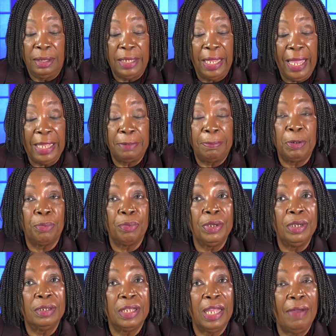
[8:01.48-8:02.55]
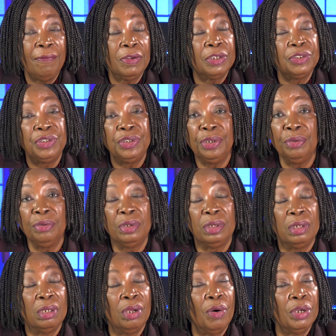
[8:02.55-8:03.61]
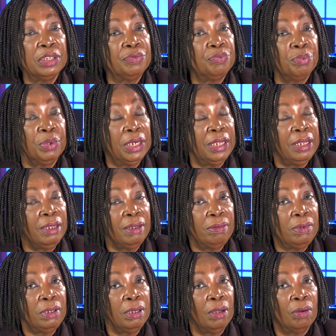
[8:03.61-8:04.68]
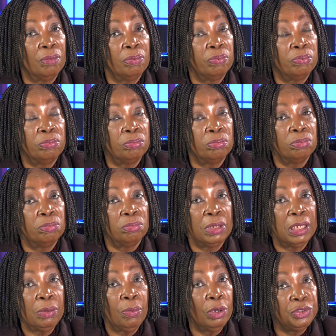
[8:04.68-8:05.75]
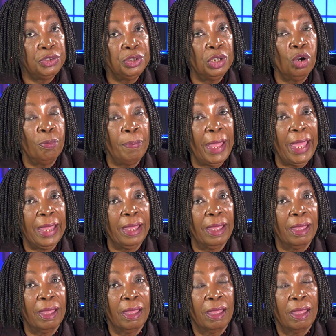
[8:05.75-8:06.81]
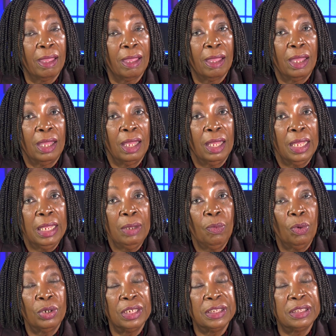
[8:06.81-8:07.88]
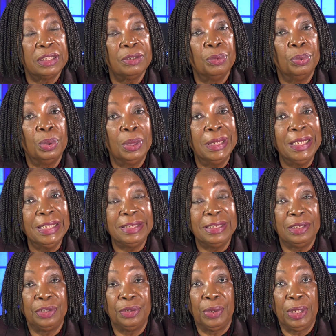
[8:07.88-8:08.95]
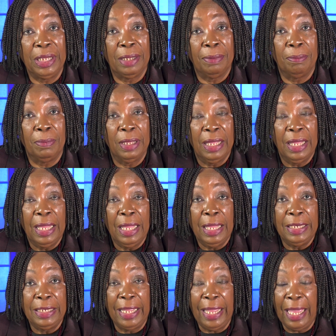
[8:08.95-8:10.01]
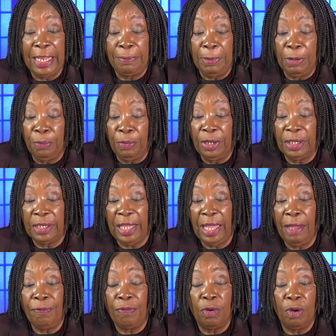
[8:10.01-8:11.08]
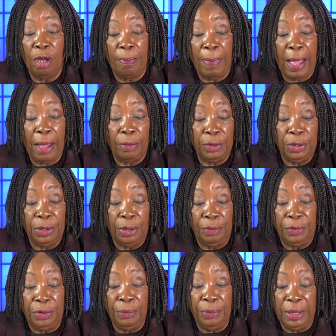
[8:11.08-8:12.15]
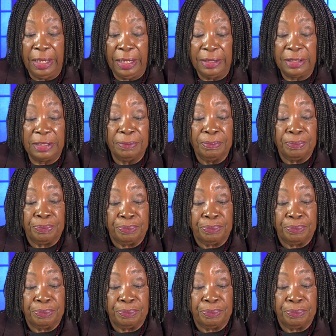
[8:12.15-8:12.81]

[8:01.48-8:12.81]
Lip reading: They had to be real careful because, you know, the Lord is really, you know, he wants you to obey. He wants us to listen to him. And they had to be real careful about, you know, doing this.